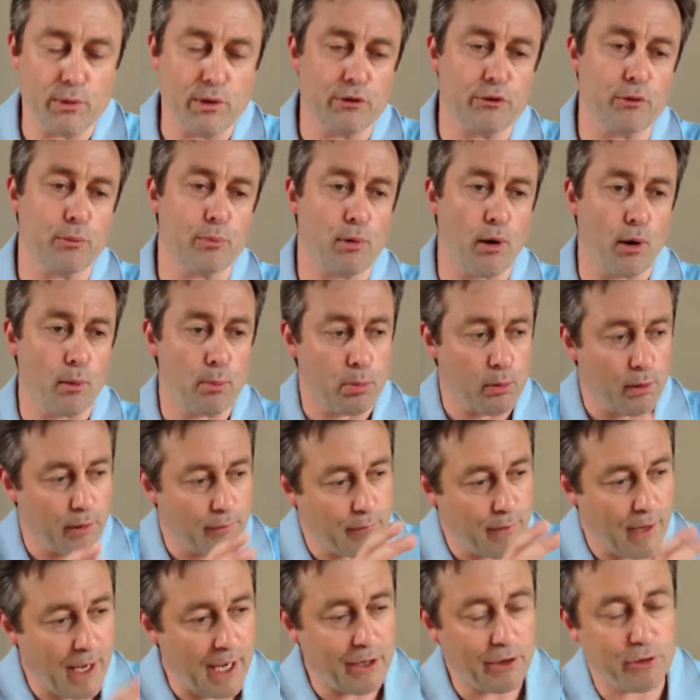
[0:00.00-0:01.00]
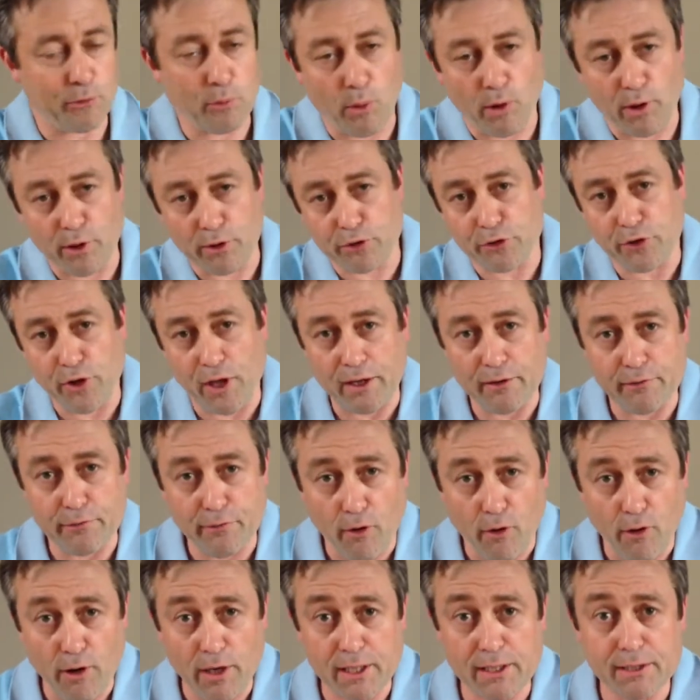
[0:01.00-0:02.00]
is appropriate for X, Y or Z
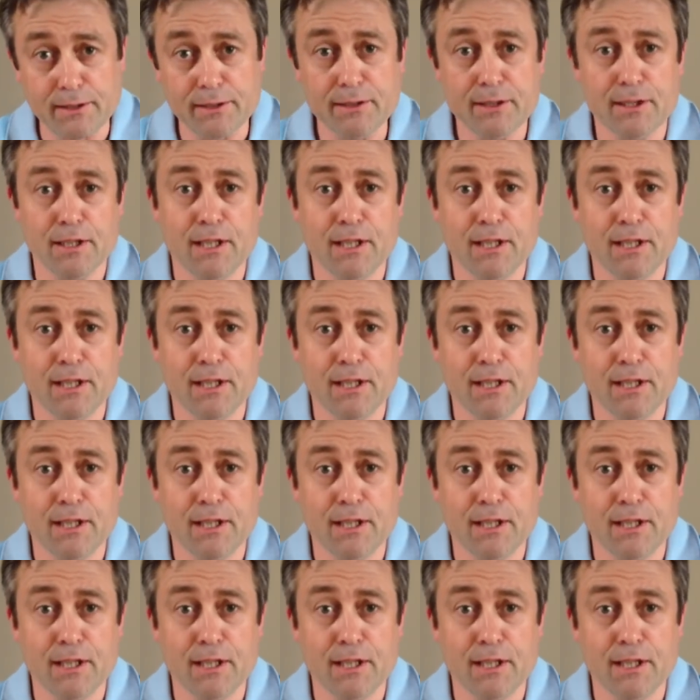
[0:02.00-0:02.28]
vine.